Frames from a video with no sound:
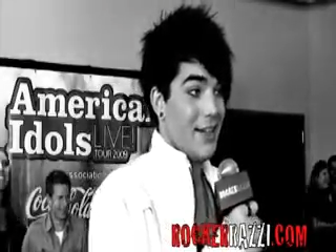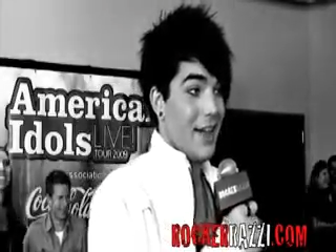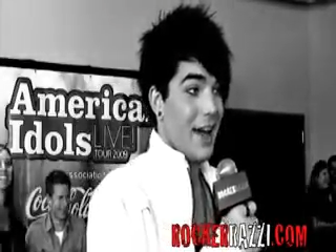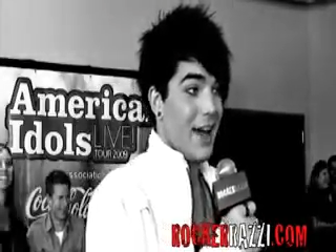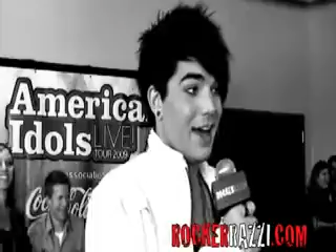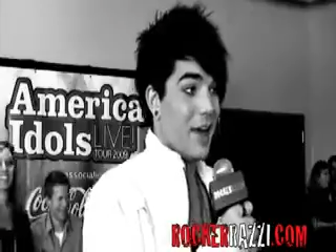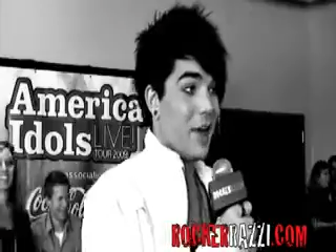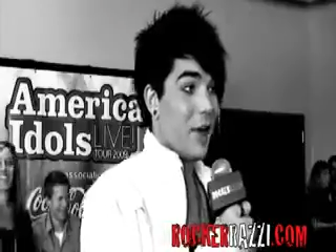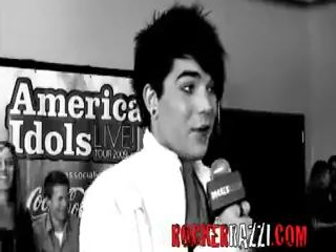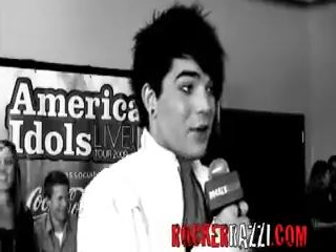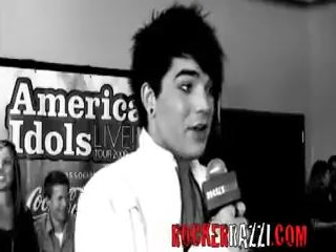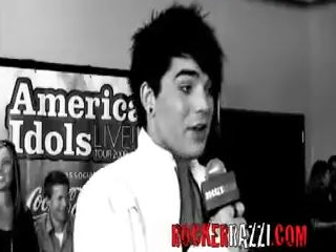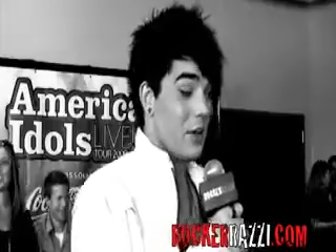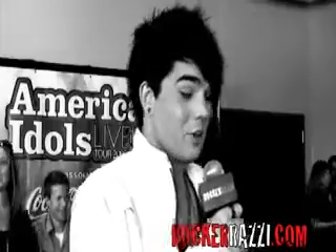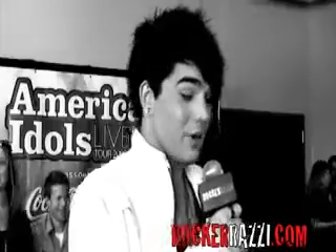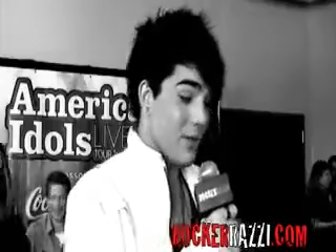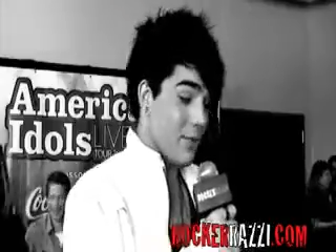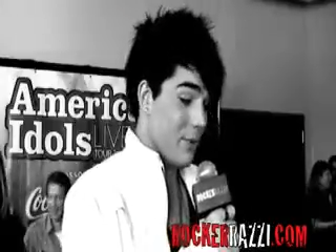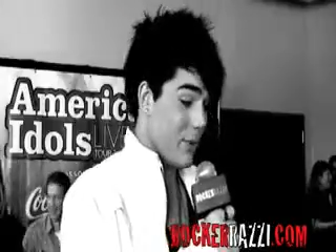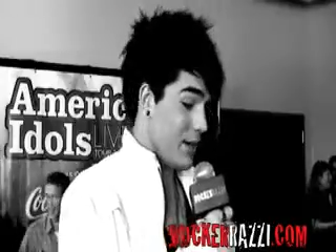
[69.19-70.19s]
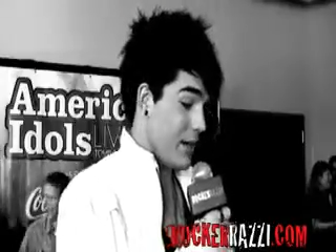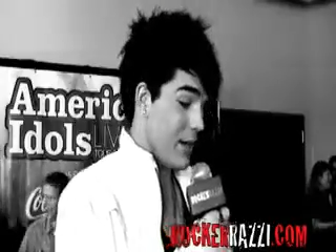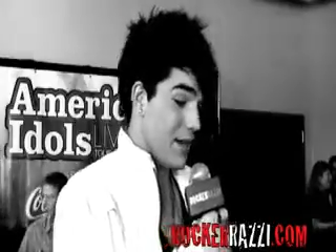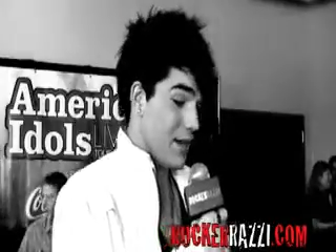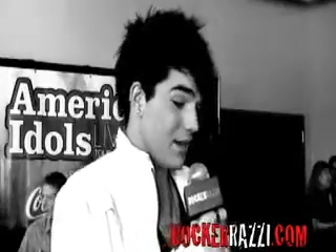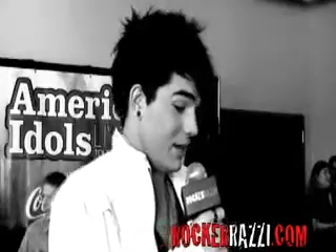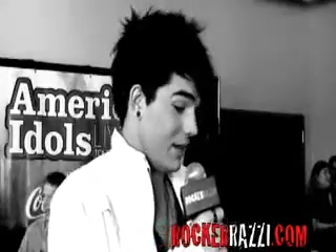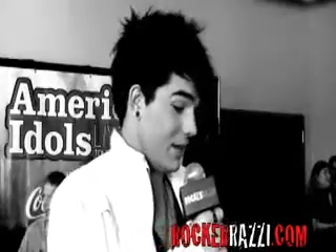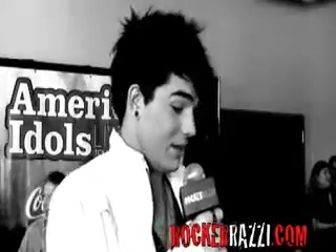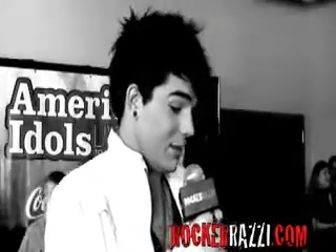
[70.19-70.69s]
Yeah, no,
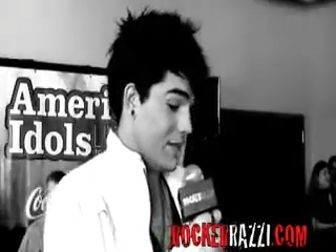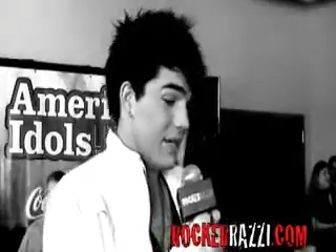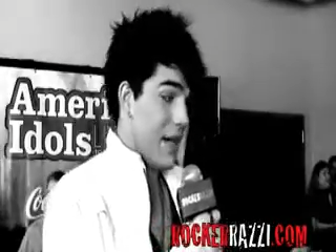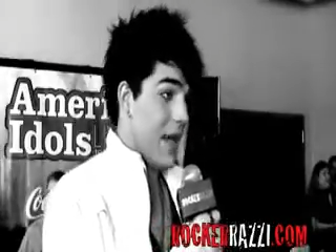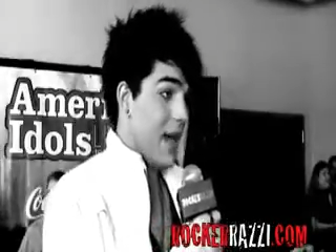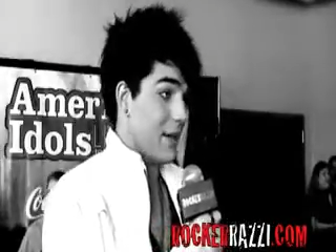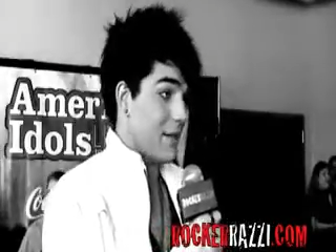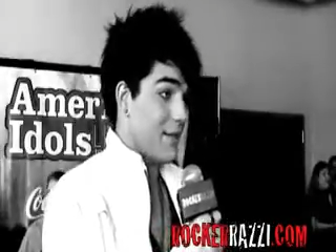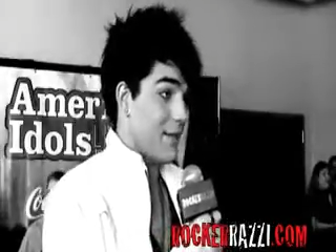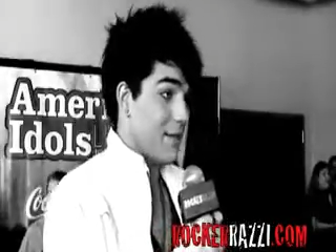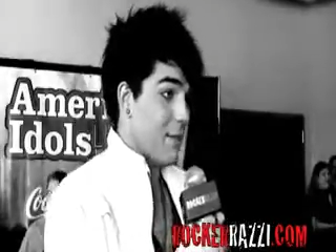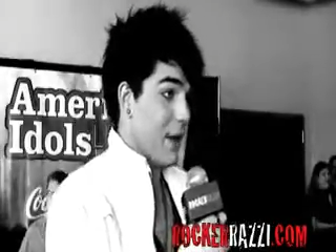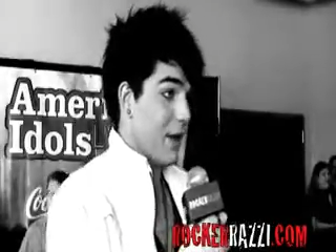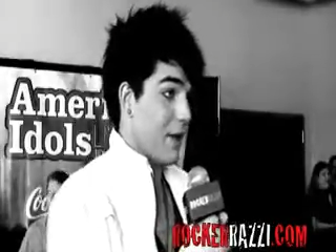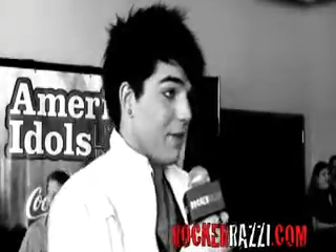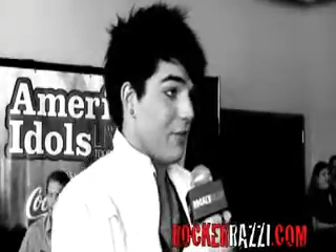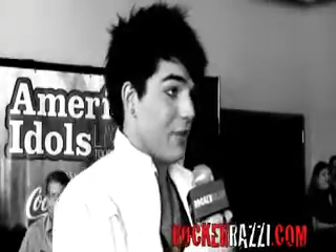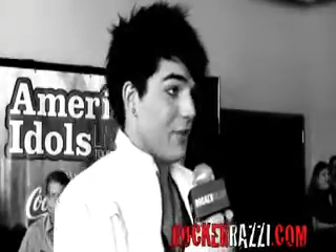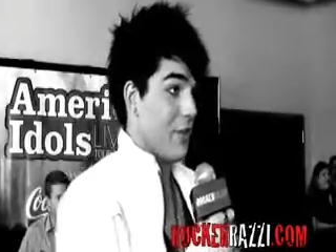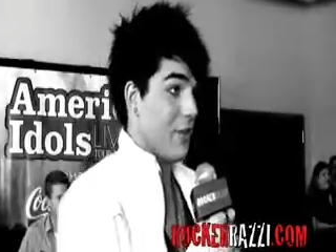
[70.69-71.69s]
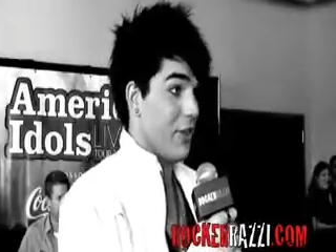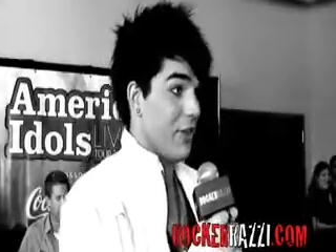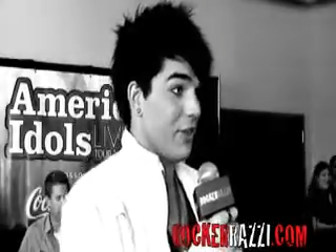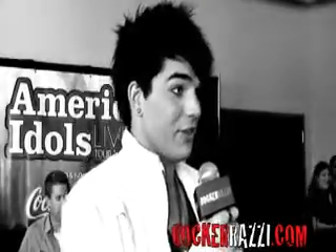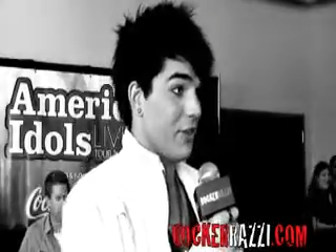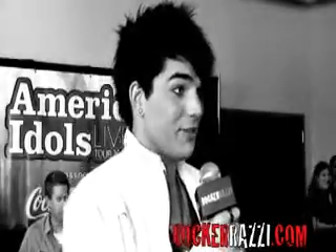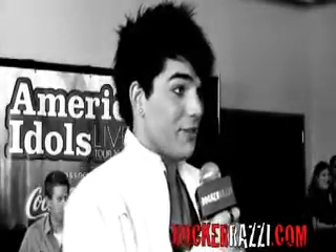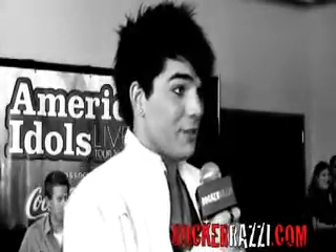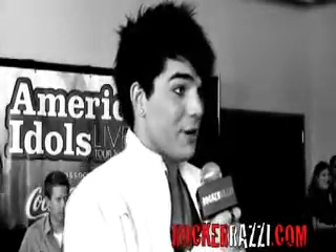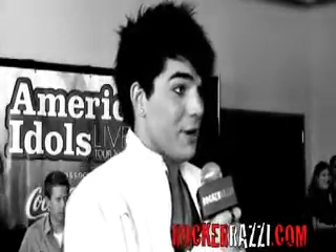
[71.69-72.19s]
we text back and forth.
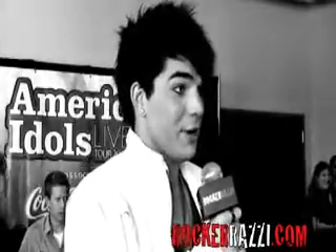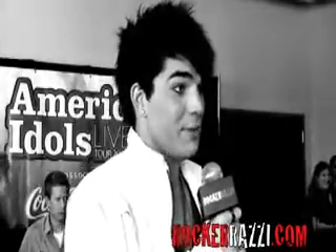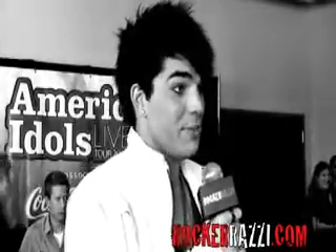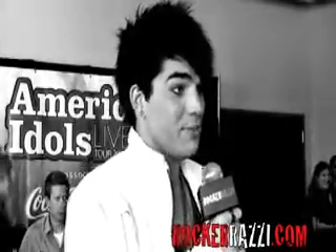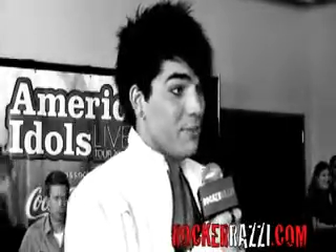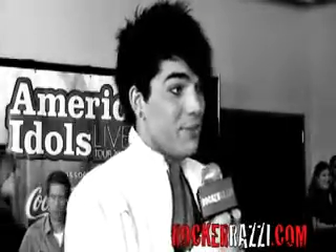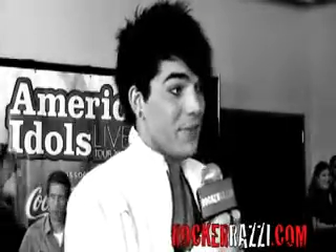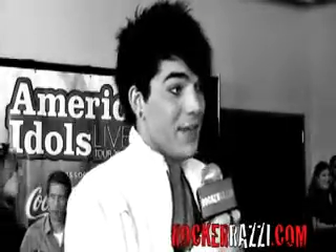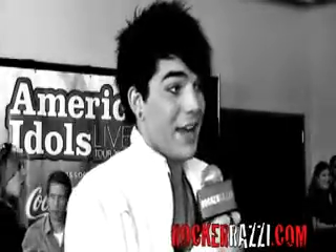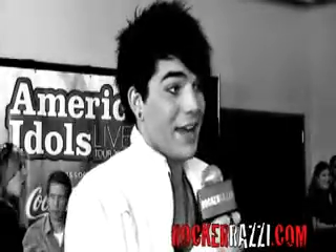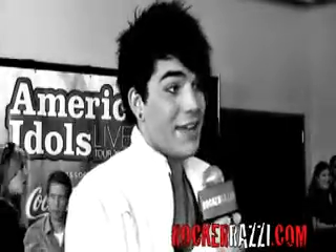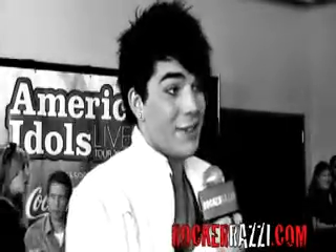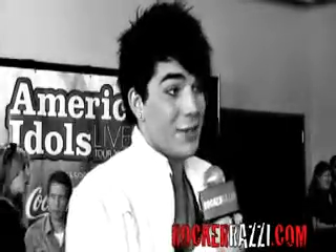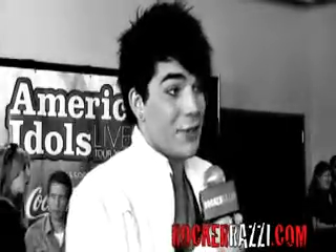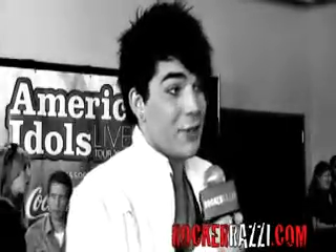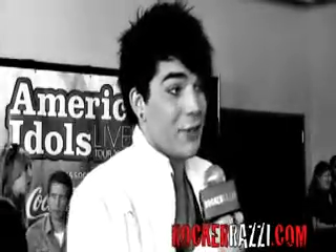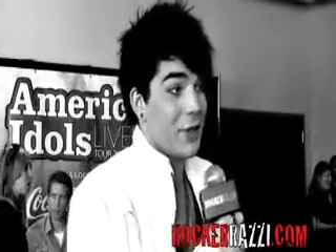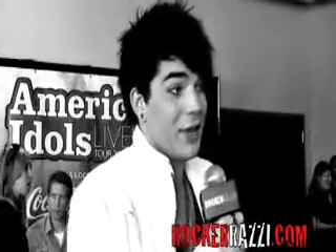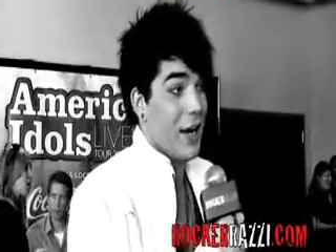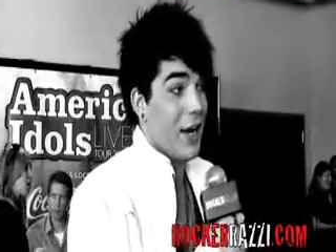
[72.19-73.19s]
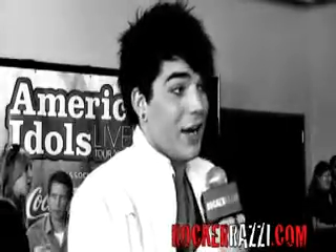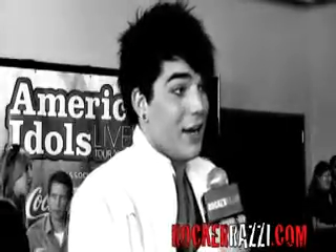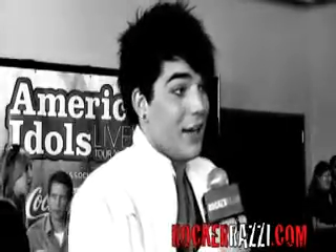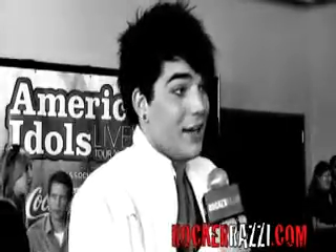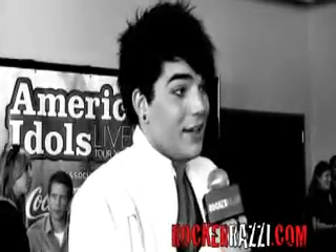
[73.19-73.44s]
So, yeah, he's a cool guy.